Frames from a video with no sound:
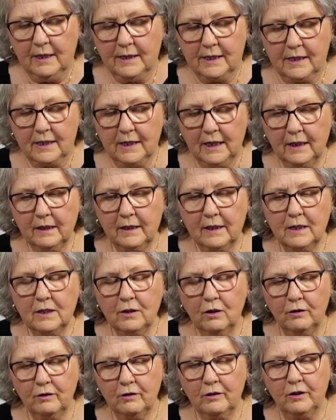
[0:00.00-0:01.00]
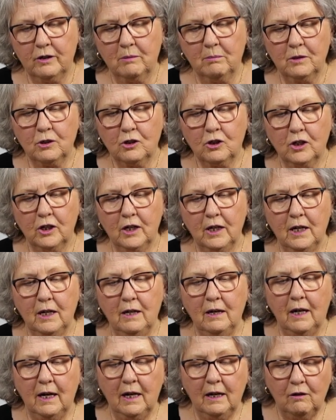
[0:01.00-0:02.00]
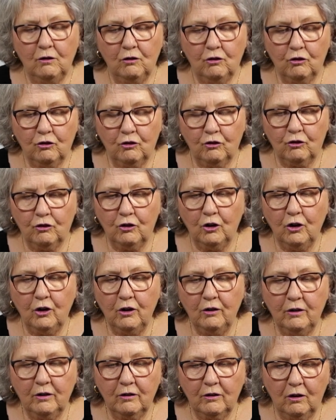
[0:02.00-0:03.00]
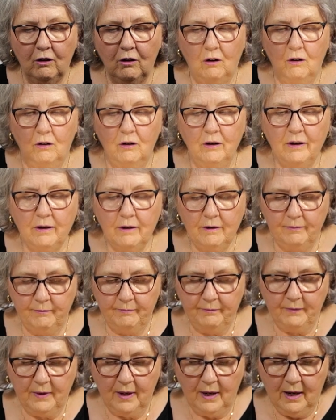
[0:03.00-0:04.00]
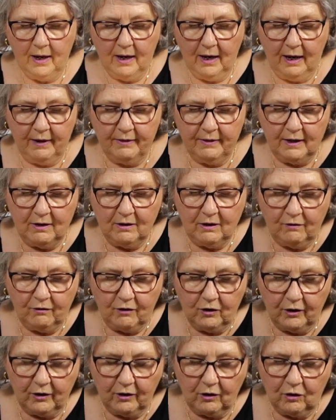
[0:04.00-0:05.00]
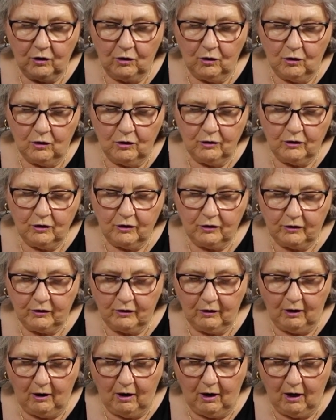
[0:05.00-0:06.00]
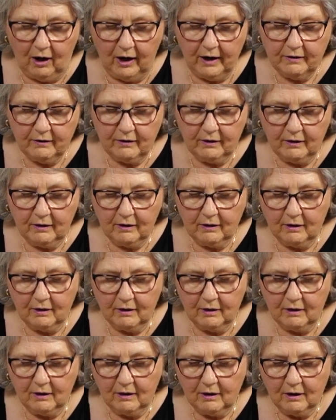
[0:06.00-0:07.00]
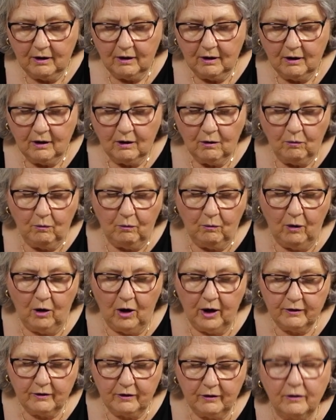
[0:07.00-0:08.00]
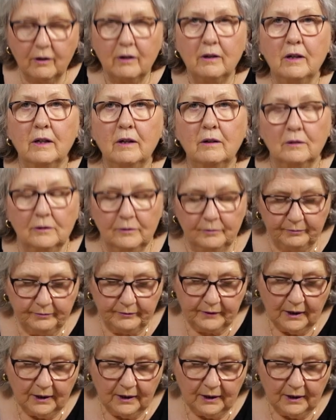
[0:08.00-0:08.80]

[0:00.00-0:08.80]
Stick this onto the machine and turn it on, and then you've got a gorgeous light right to the needle.